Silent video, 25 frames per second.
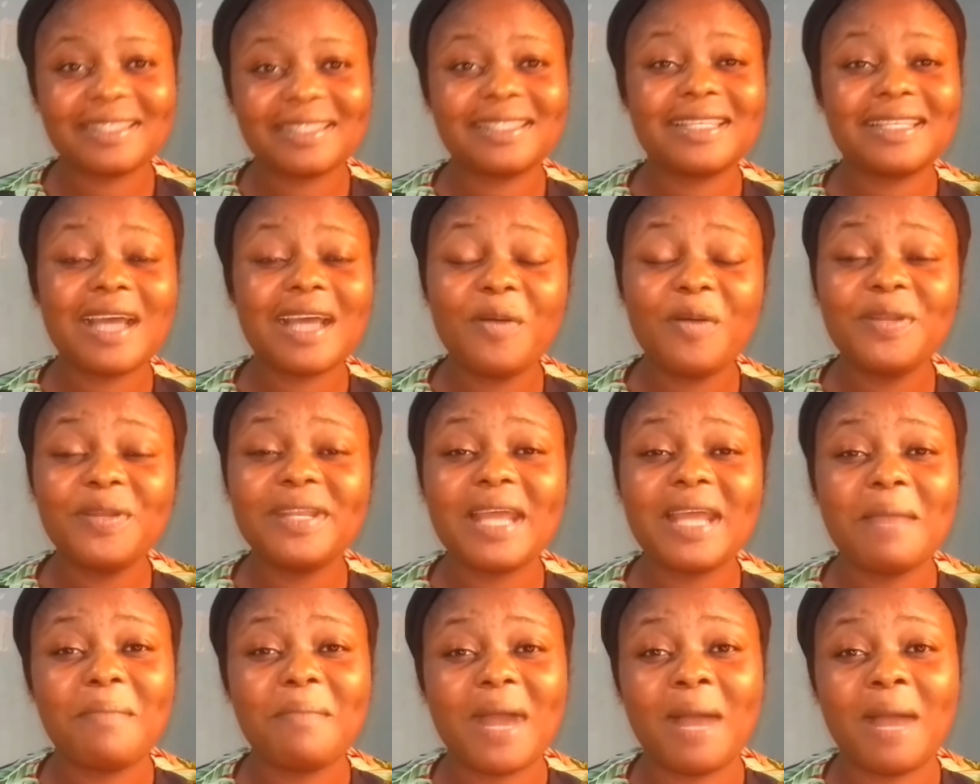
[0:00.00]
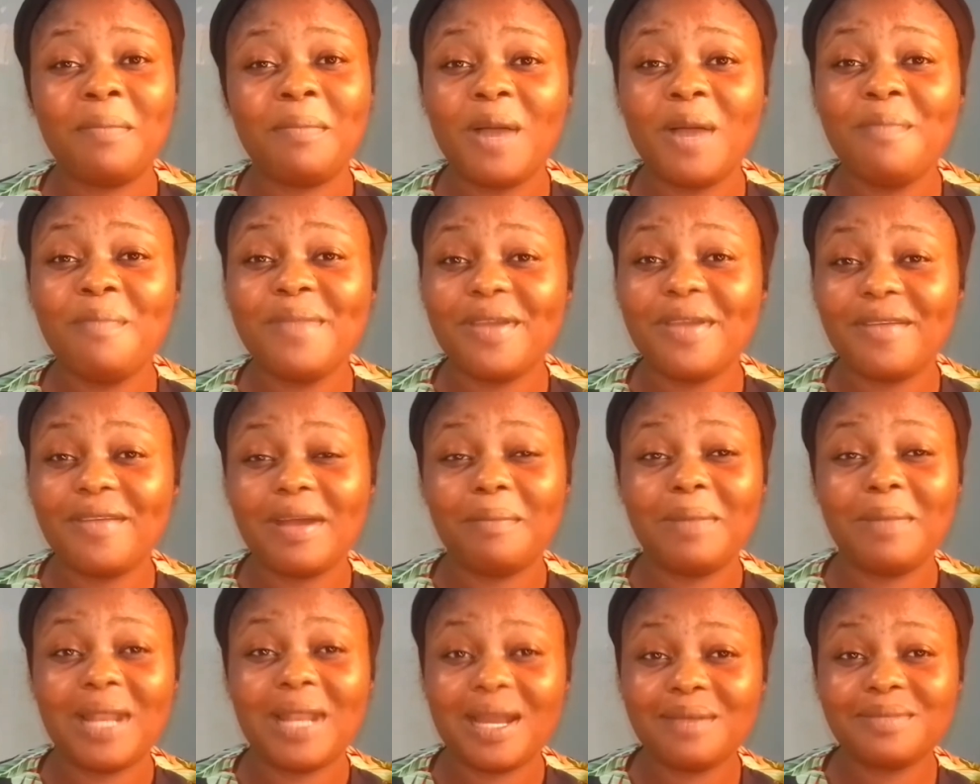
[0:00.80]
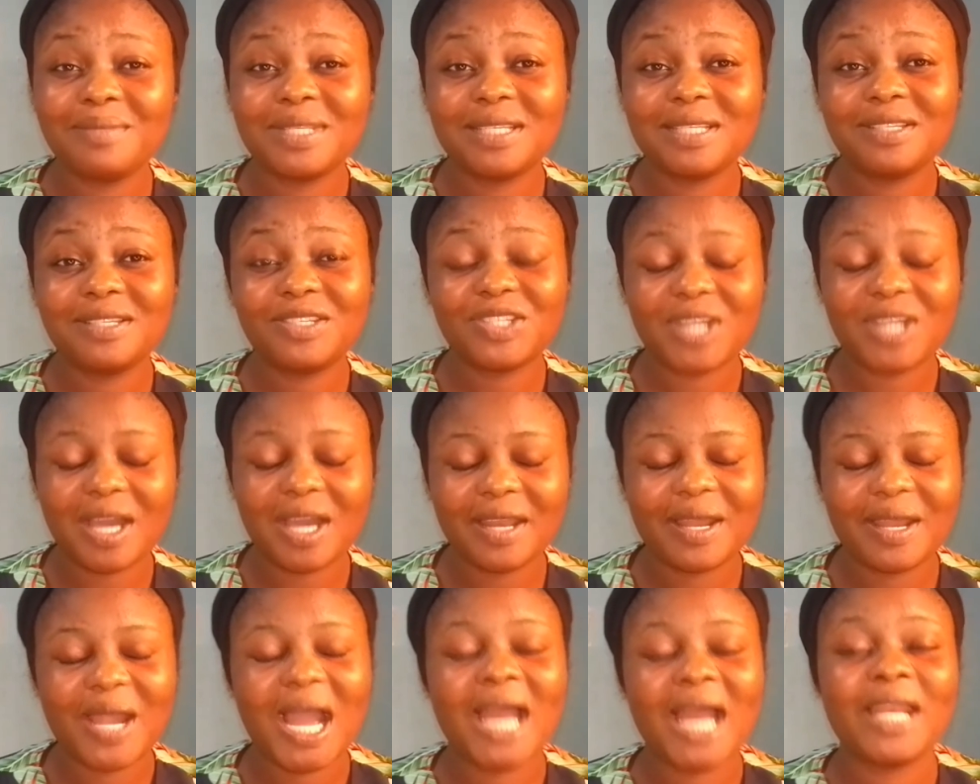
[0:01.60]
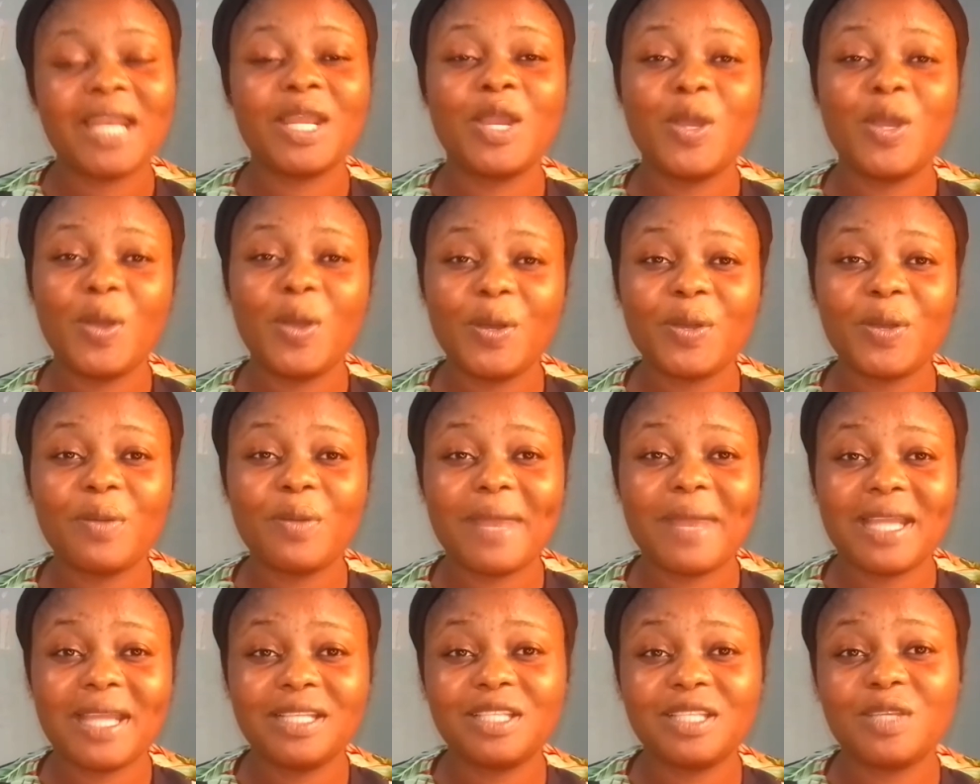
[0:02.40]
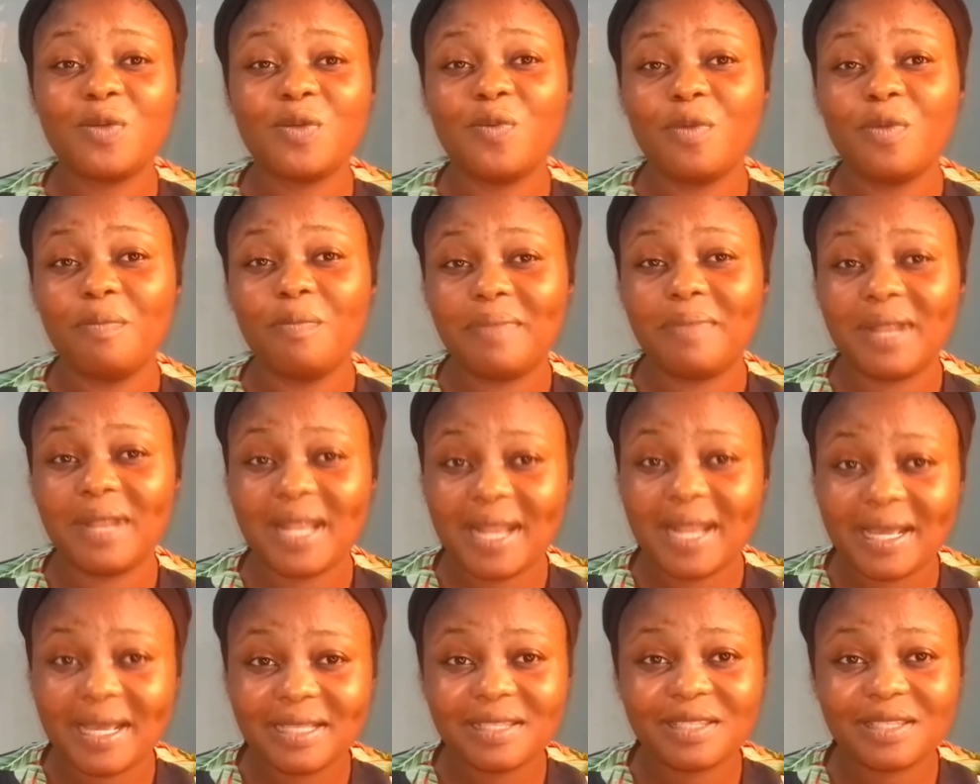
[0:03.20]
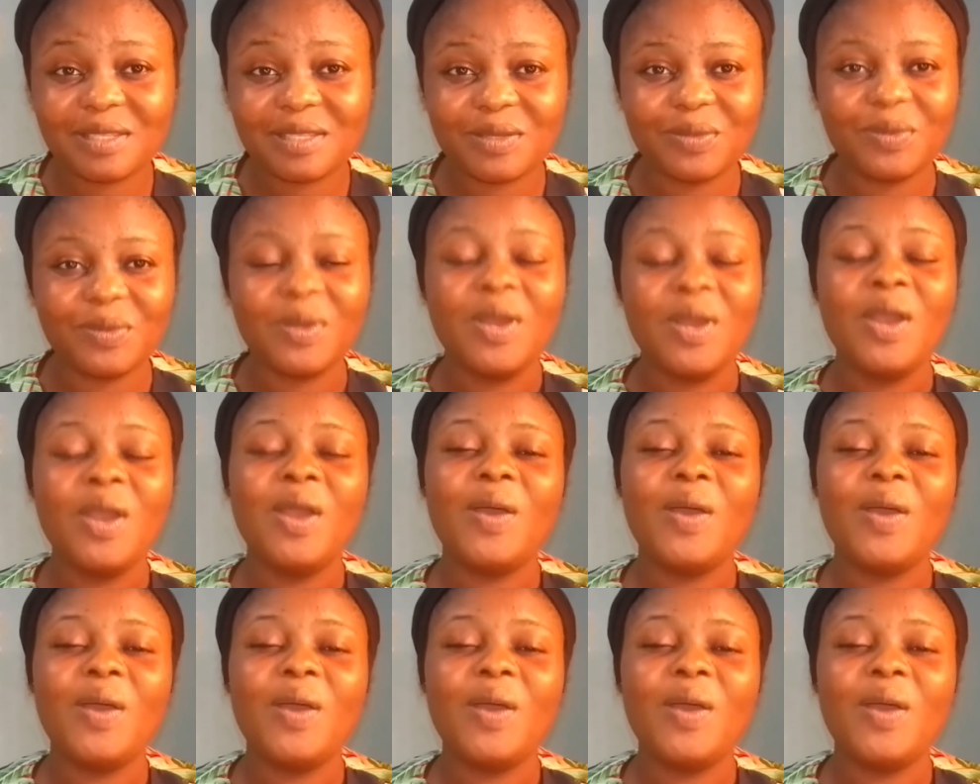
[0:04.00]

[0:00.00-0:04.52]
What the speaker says: Tell them about Miriam Lamzee channel and God Almighty will bless you.